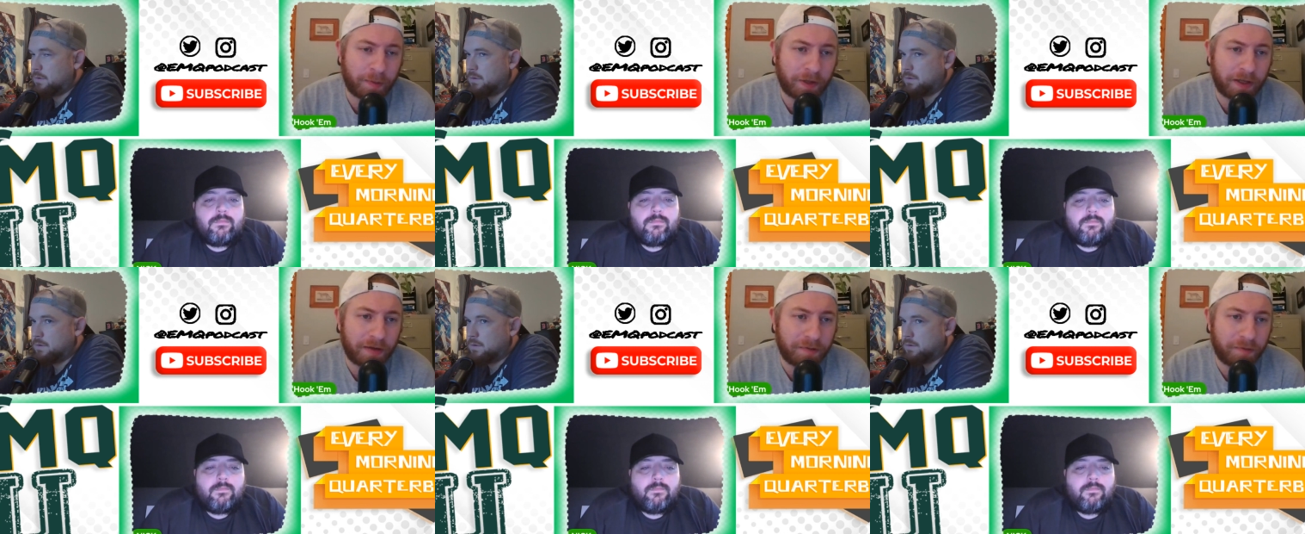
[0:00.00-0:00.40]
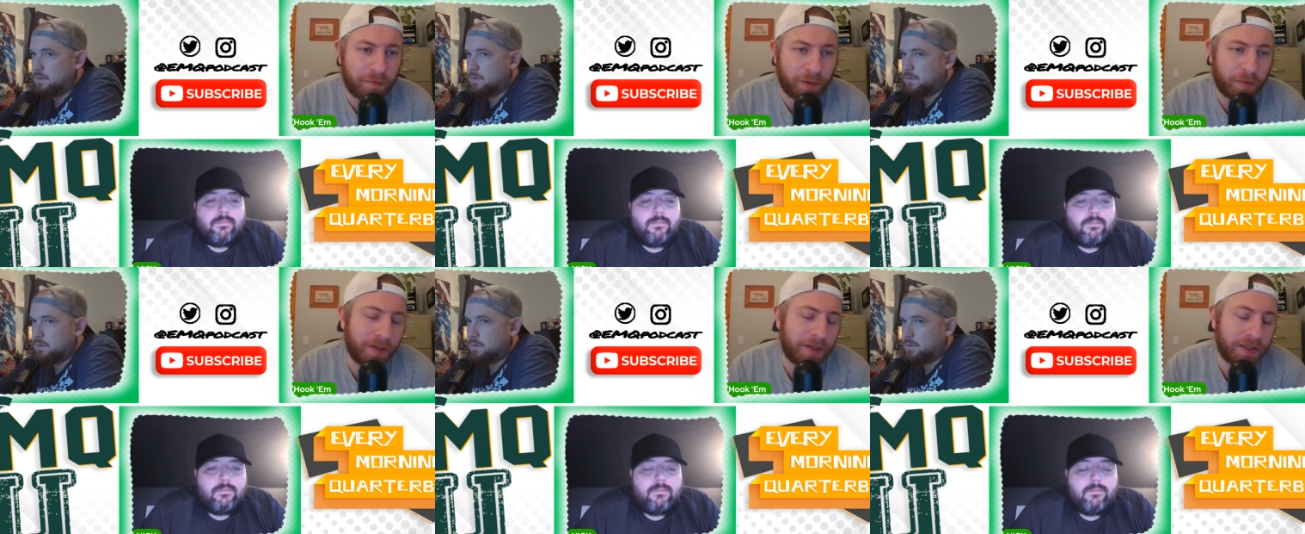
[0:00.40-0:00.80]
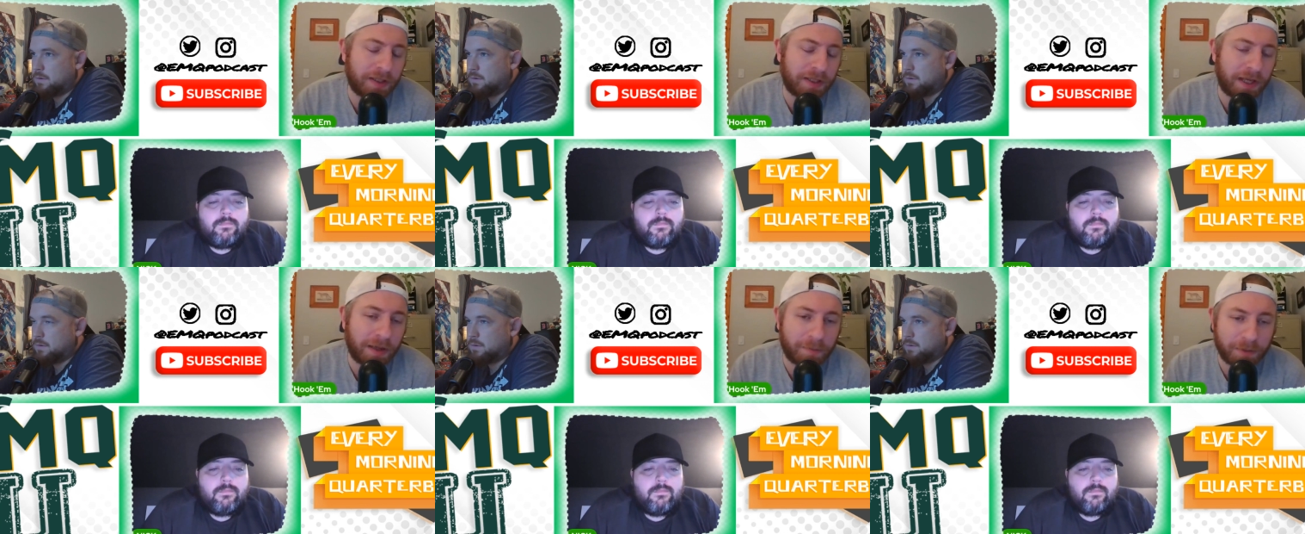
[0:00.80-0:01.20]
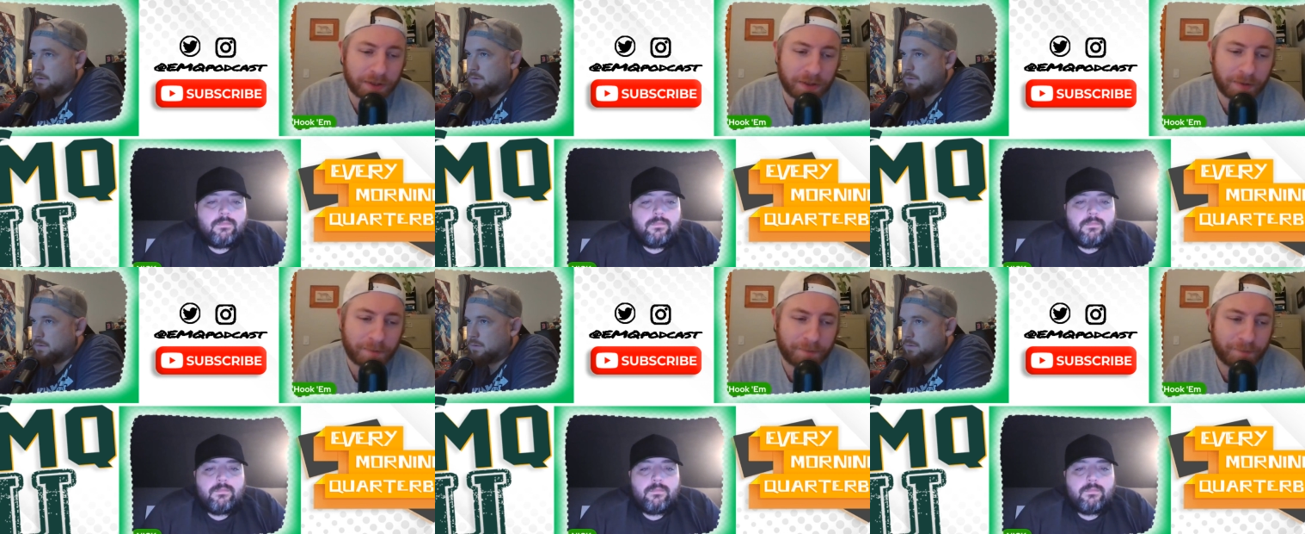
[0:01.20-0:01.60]
Speaker 1: playoff, we win this game.
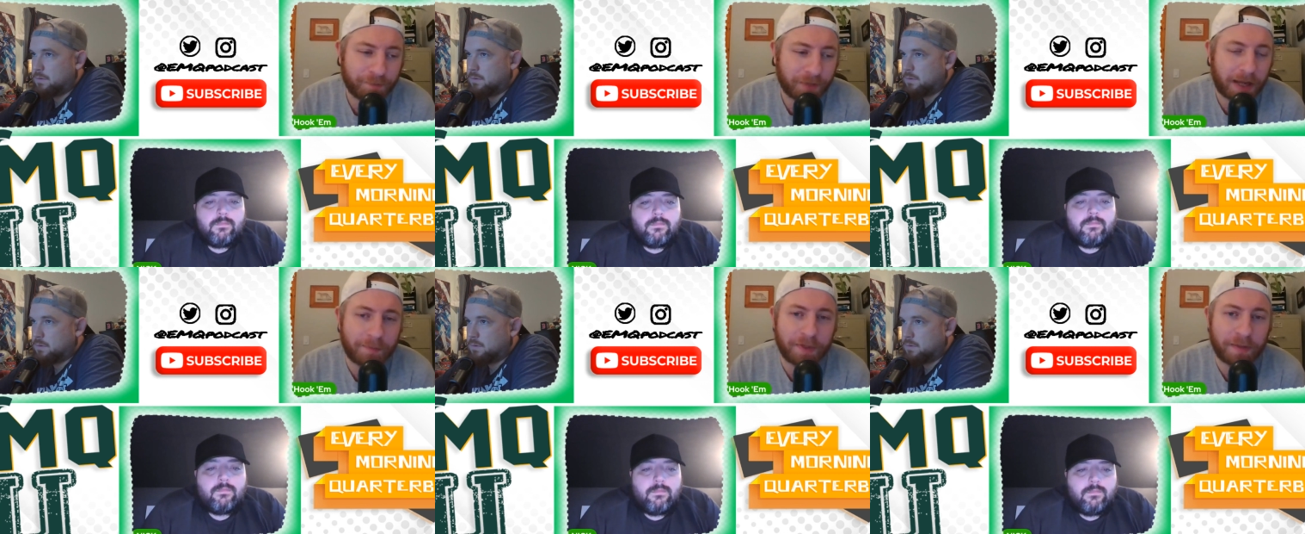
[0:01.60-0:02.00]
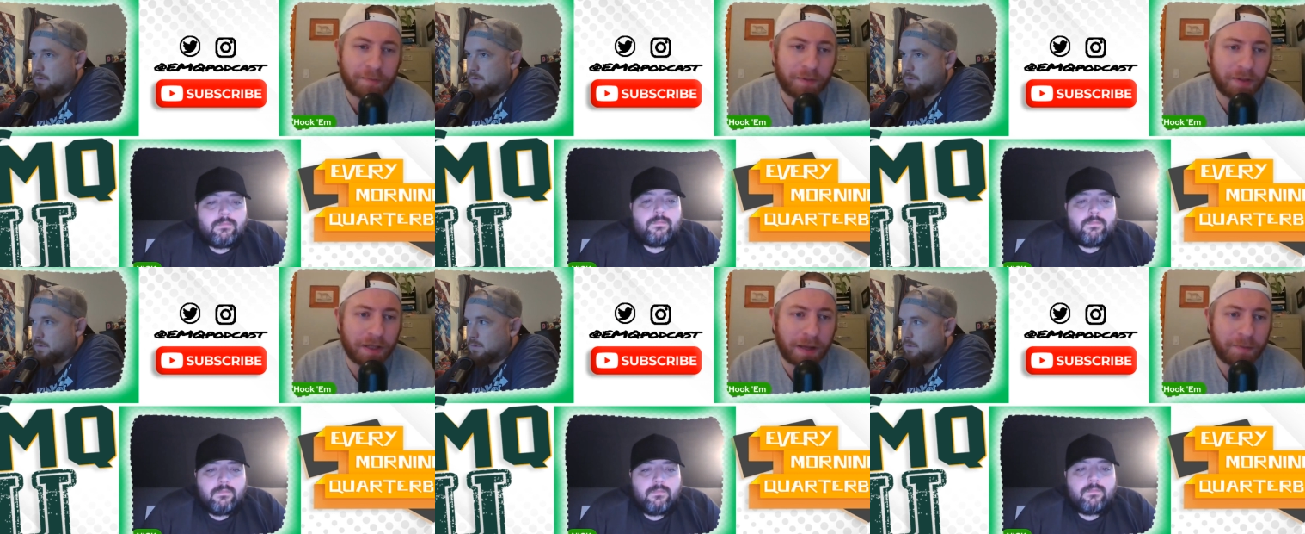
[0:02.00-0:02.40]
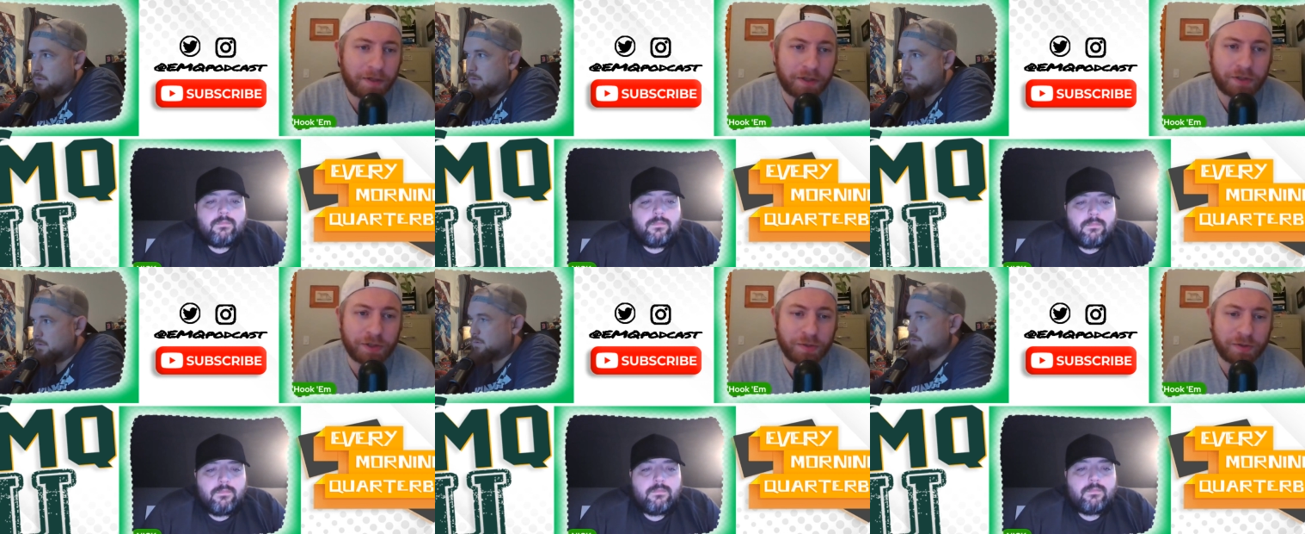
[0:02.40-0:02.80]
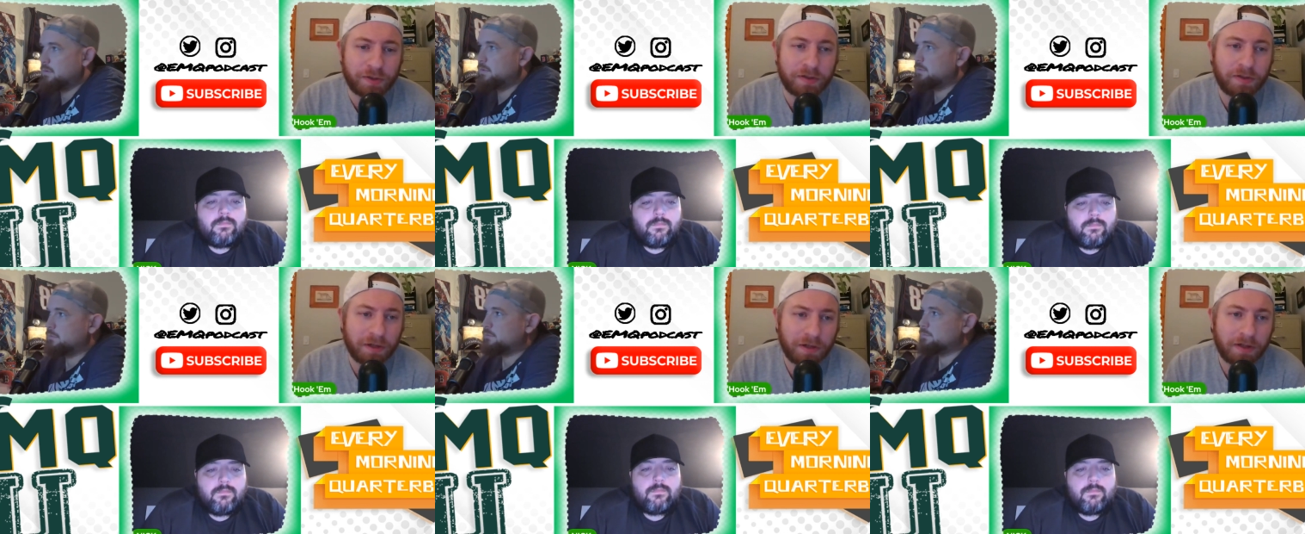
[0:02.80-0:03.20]
So I'm going to believe, I'm going to
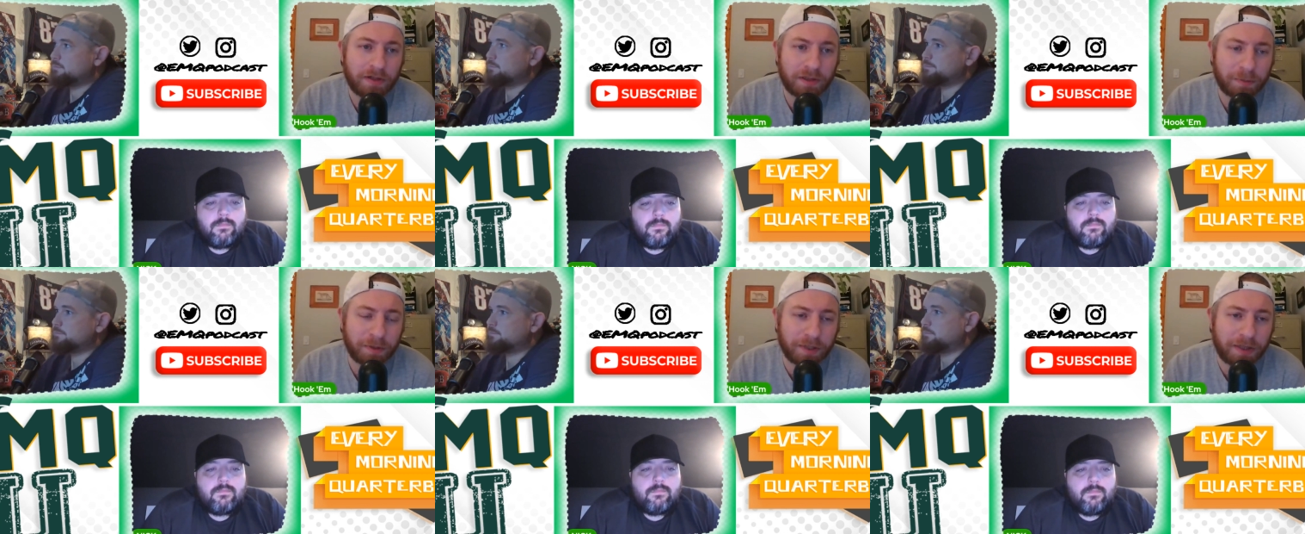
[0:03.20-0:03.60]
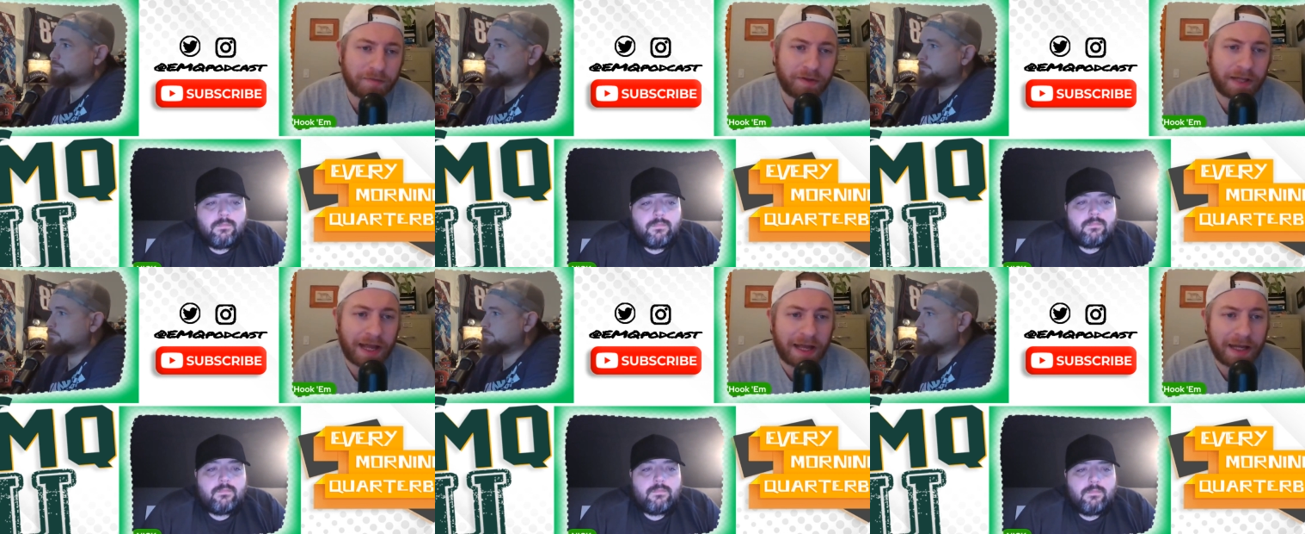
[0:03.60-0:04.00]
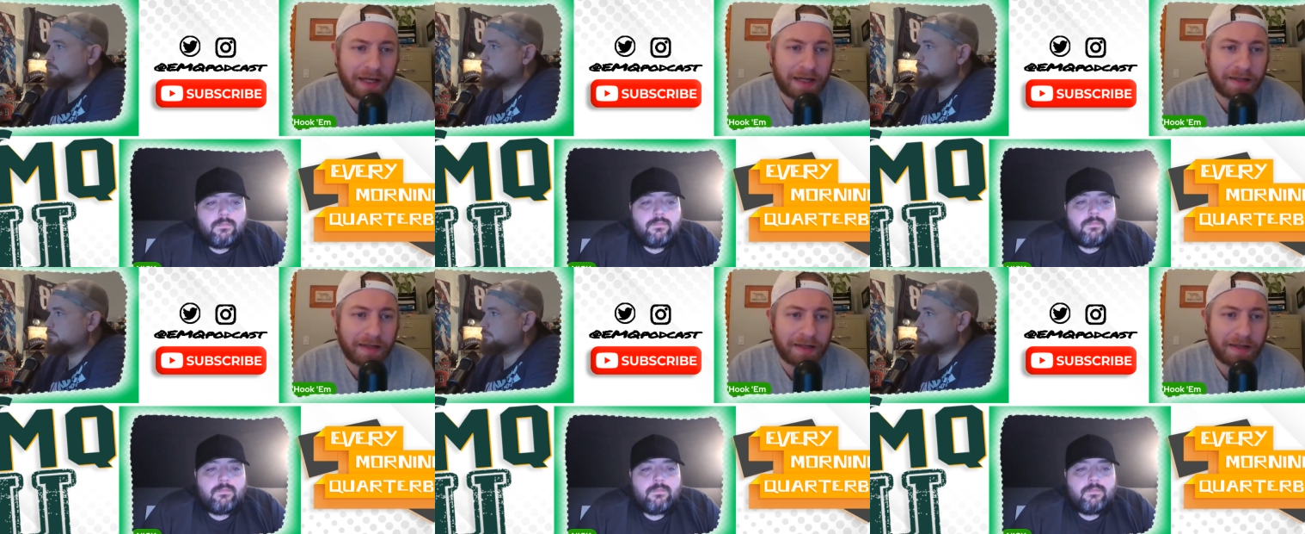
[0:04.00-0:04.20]
choose to believe in that.